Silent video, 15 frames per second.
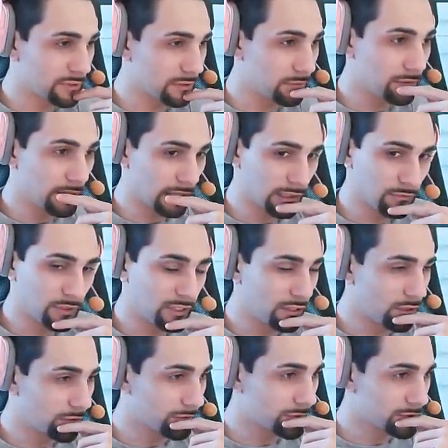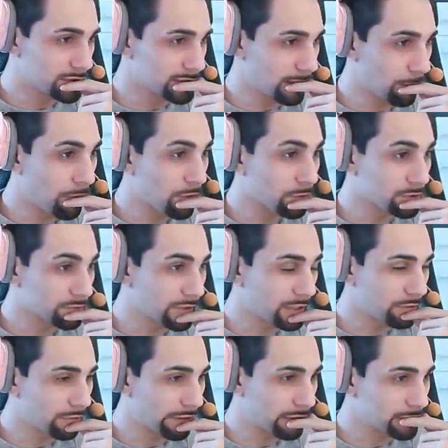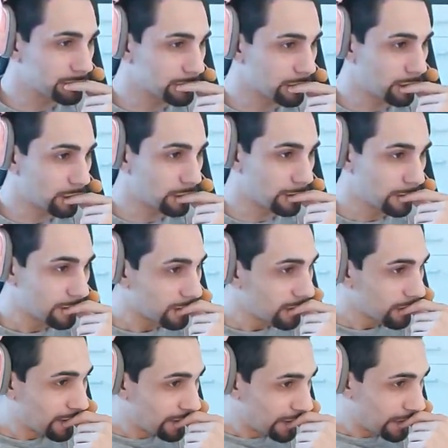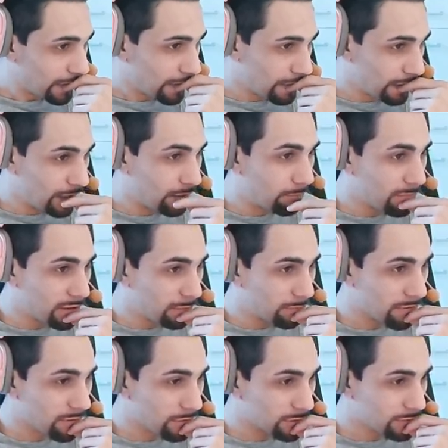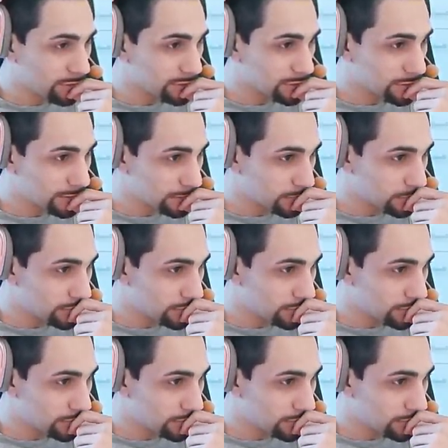like really convinced up throw is very strong. Up throw downside.